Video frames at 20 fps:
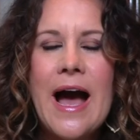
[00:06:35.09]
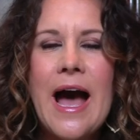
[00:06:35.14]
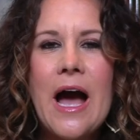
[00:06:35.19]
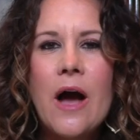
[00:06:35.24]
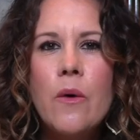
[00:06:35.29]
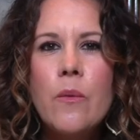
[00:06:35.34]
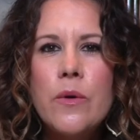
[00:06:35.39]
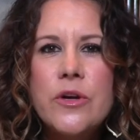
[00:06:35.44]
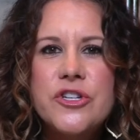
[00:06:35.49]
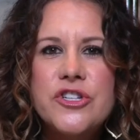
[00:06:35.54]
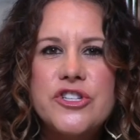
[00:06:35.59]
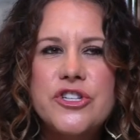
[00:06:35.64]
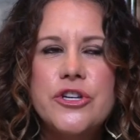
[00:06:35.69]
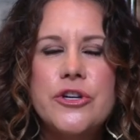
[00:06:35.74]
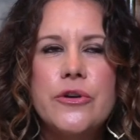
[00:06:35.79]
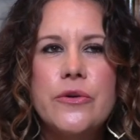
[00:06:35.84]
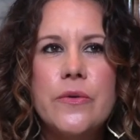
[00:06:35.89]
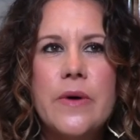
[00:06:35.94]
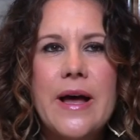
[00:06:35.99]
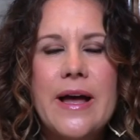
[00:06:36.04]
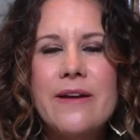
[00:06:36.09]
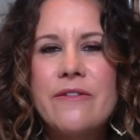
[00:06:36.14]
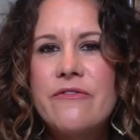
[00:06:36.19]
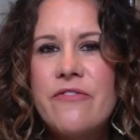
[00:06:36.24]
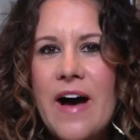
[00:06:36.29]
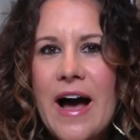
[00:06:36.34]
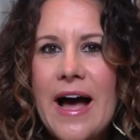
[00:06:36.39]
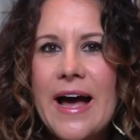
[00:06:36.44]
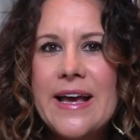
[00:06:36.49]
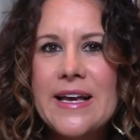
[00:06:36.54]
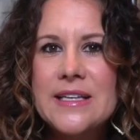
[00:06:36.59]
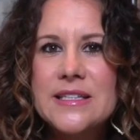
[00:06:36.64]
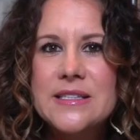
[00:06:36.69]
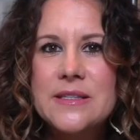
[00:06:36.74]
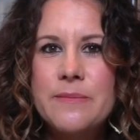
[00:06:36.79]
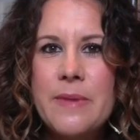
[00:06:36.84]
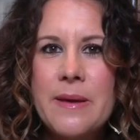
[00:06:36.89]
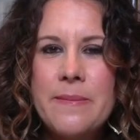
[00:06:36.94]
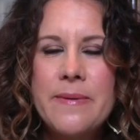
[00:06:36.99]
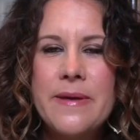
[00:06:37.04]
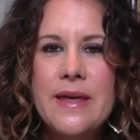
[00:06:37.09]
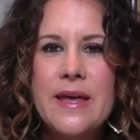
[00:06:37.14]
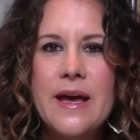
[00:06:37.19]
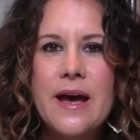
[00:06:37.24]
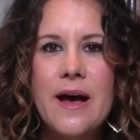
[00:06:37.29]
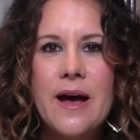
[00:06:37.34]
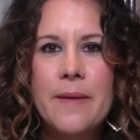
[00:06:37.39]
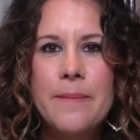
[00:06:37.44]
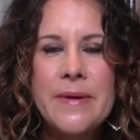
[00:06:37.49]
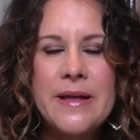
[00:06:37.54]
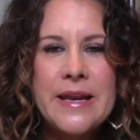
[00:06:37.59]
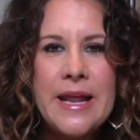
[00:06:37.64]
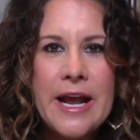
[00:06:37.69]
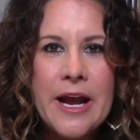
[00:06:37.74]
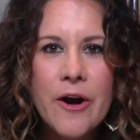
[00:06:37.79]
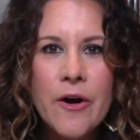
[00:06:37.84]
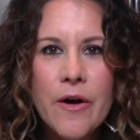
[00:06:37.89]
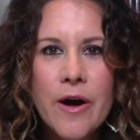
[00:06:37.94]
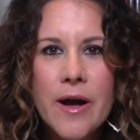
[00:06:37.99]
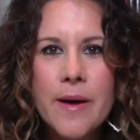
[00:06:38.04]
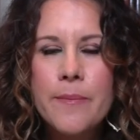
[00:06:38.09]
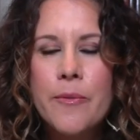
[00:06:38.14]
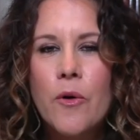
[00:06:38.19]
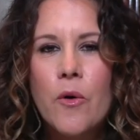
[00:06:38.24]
How would you advise maybe an Arab